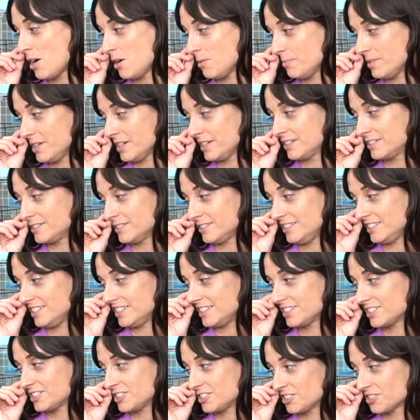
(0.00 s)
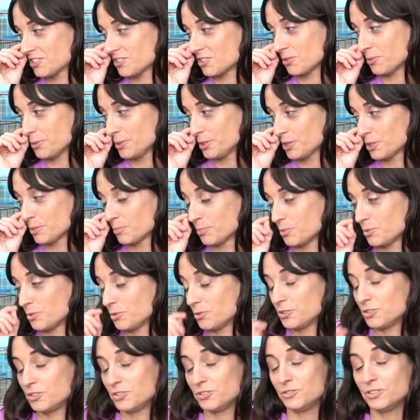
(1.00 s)
Oh my goodness, she's throwing her
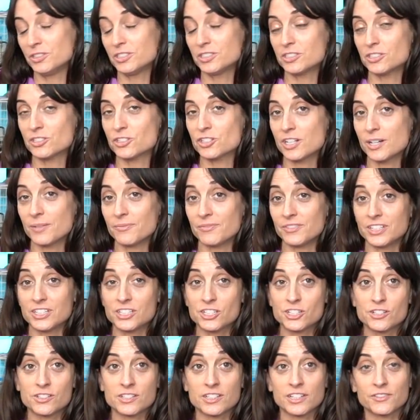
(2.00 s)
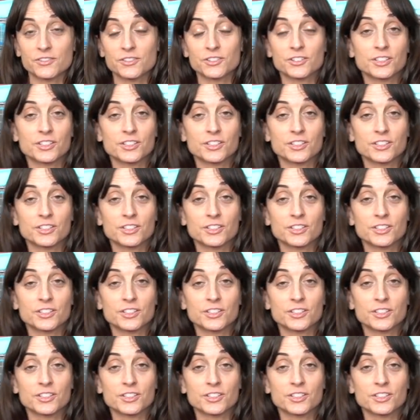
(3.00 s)
bowl. You get to chop veggies after